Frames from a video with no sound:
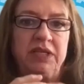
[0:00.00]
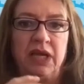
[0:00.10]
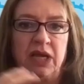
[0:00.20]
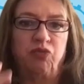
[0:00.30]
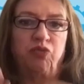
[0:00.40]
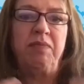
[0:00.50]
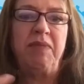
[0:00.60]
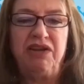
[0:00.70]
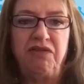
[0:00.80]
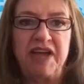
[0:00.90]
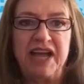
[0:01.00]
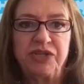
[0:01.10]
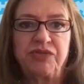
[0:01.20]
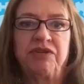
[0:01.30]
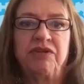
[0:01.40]

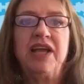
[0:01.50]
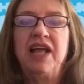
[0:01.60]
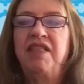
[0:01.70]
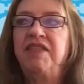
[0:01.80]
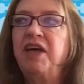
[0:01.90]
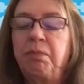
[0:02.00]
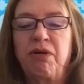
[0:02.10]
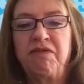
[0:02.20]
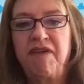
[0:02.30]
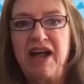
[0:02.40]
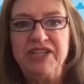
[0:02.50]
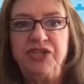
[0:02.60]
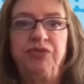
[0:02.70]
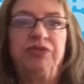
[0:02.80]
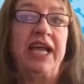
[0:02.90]
remanufacturer, they'll provide
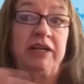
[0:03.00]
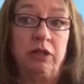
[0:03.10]
you, like